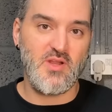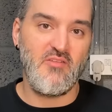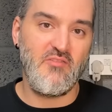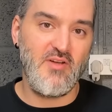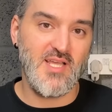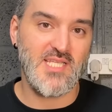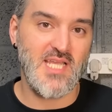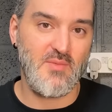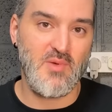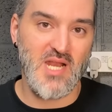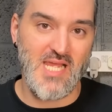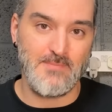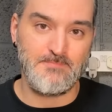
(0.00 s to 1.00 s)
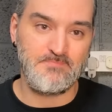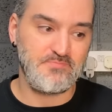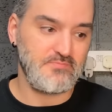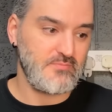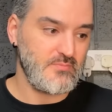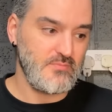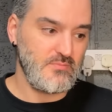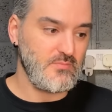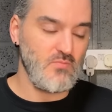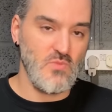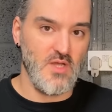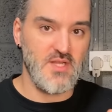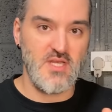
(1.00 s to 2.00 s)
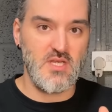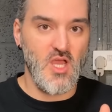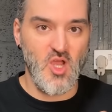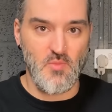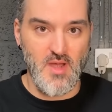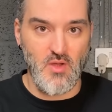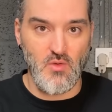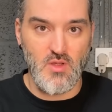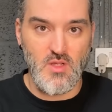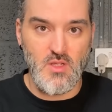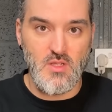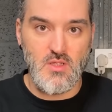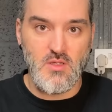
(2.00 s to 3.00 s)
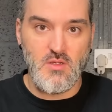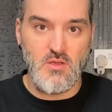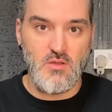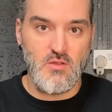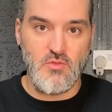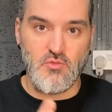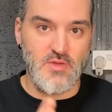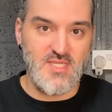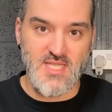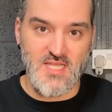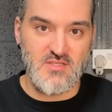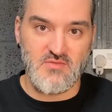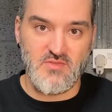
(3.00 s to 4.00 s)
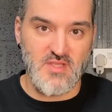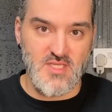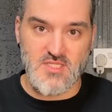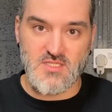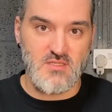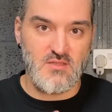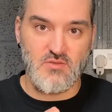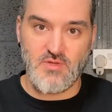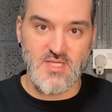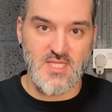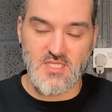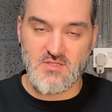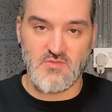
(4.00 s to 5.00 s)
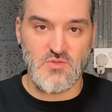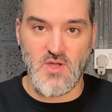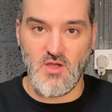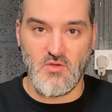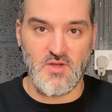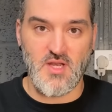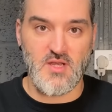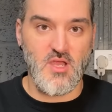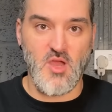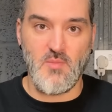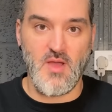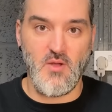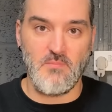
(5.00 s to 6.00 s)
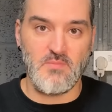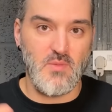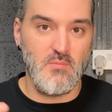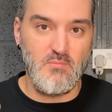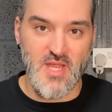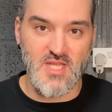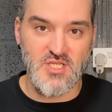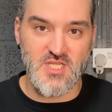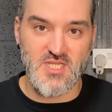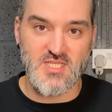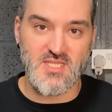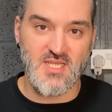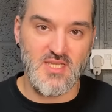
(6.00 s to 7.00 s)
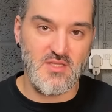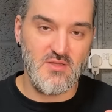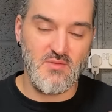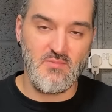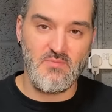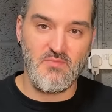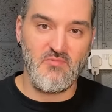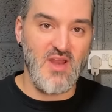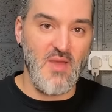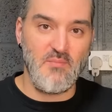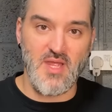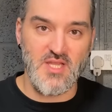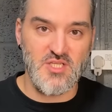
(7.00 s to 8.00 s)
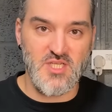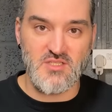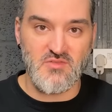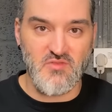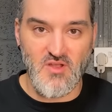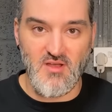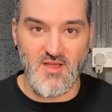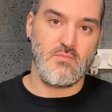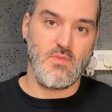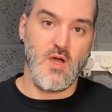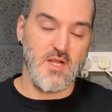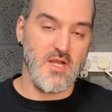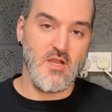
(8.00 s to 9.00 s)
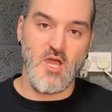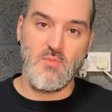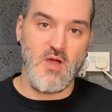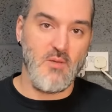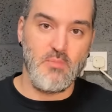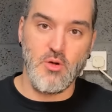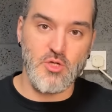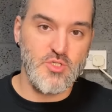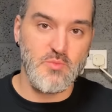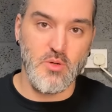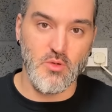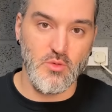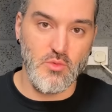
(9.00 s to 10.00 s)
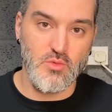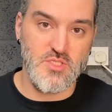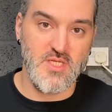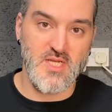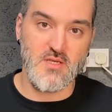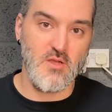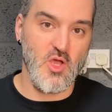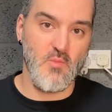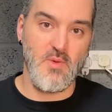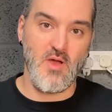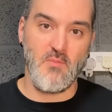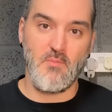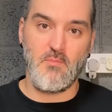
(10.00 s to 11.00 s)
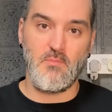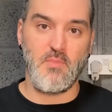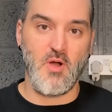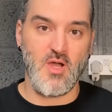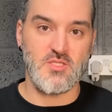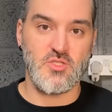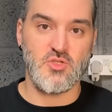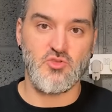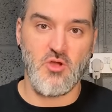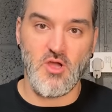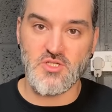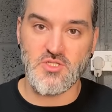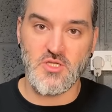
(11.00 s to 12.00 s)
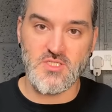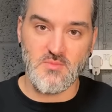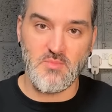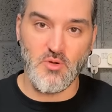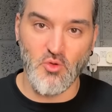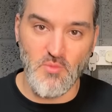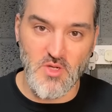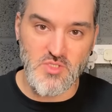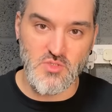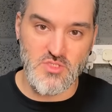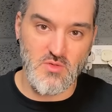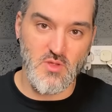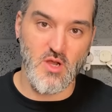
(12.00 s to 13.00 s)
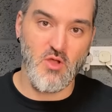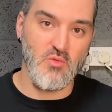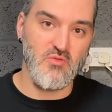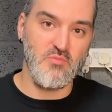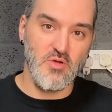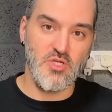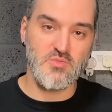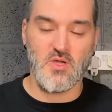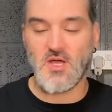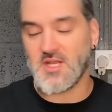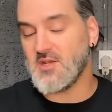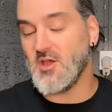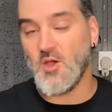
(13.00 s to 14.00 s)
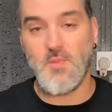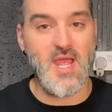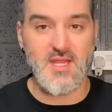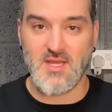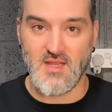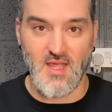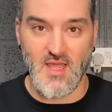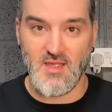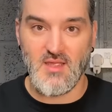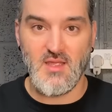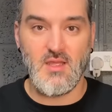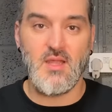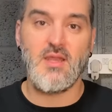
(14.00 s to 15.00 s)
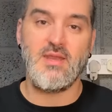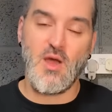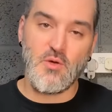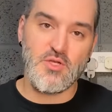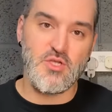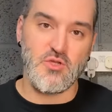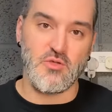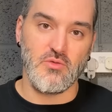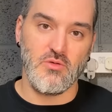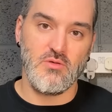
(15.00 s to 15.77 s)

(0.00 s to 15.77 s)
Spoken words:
I first had a plan, I didn't know about three sets of this, three sets of 12. I didn't know about benches in flat bench into flies. I didn't know about push pulls. I didn't know about buys and tries using pull muscles along with push. I didn't know about any of that. Now I do.